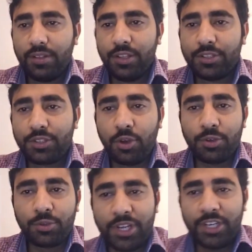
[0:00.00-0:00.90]
So
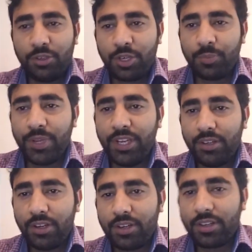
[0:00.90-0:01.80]
do I need to repeat
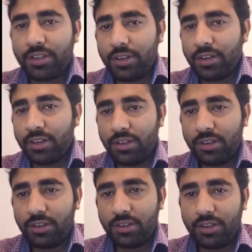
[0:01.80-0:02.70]
or uh,
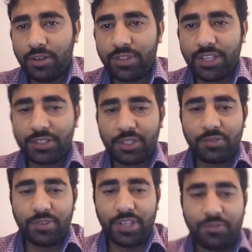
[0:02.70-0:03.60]
everything is
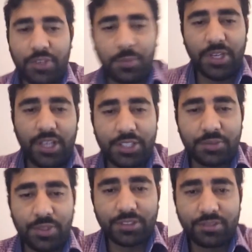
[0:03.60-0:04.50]
fine from the last
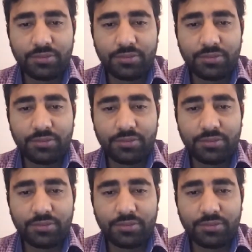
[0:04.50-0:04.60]
one?